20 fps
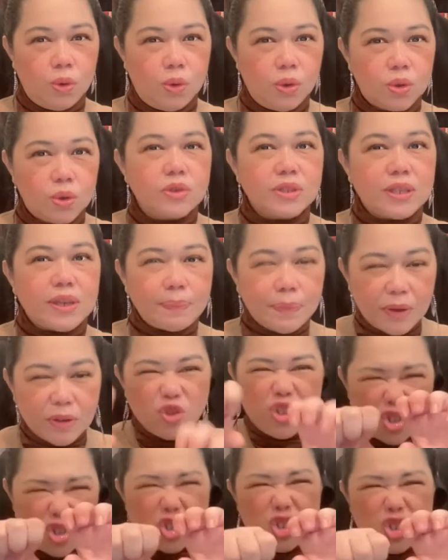So sometimes
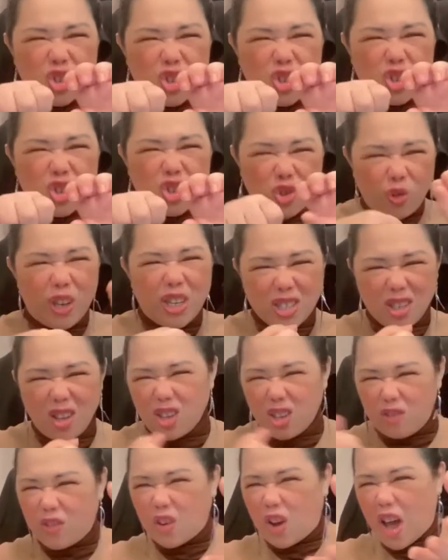you need to squeeze.
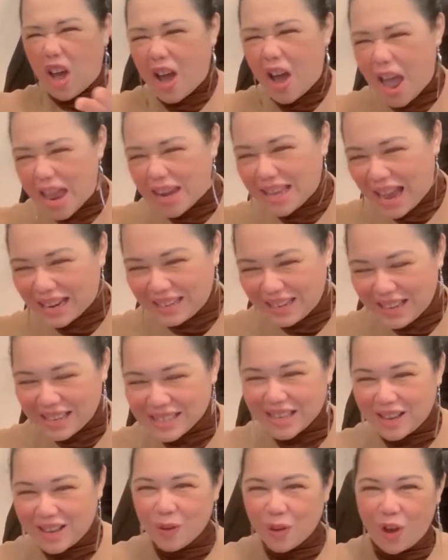If you got any
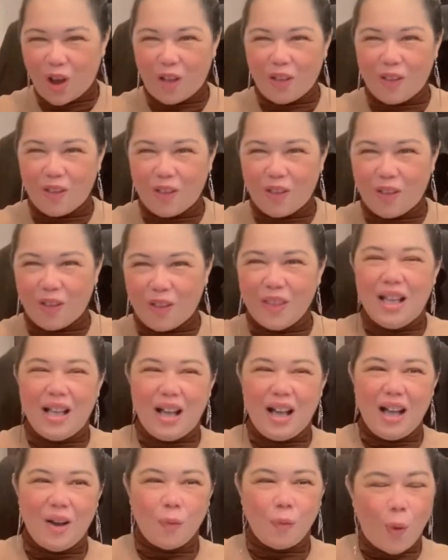ideas, we got
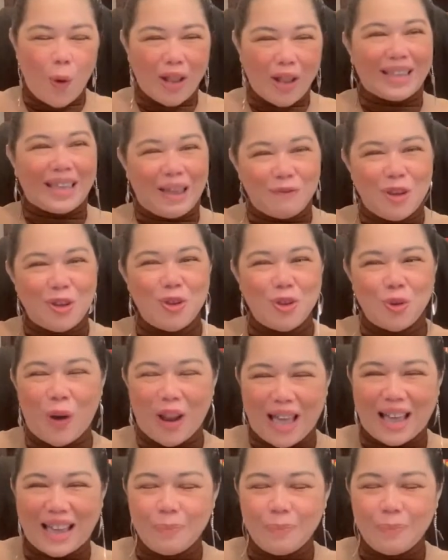what can we do?
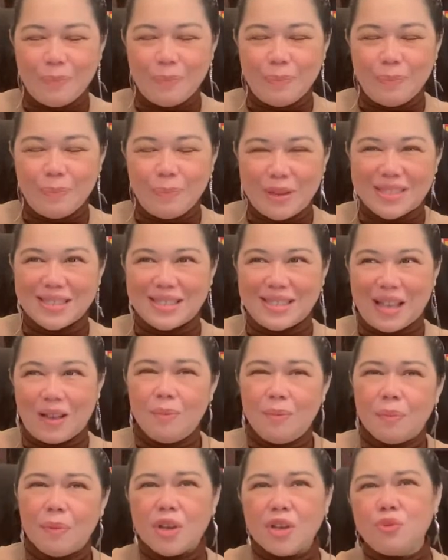What other business
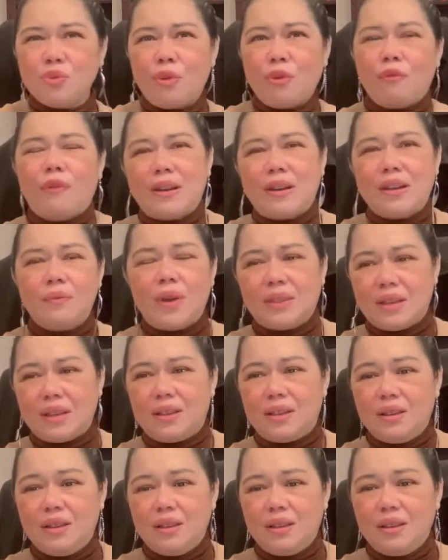because we
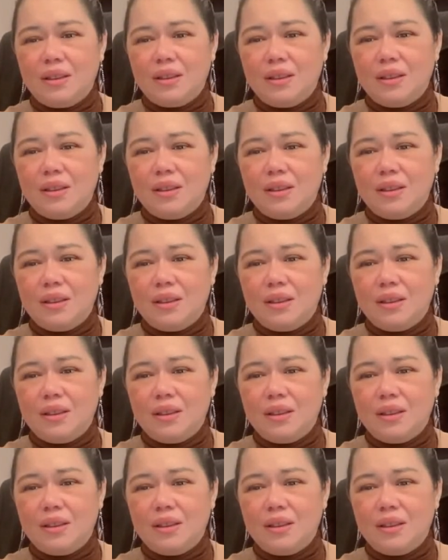renovated.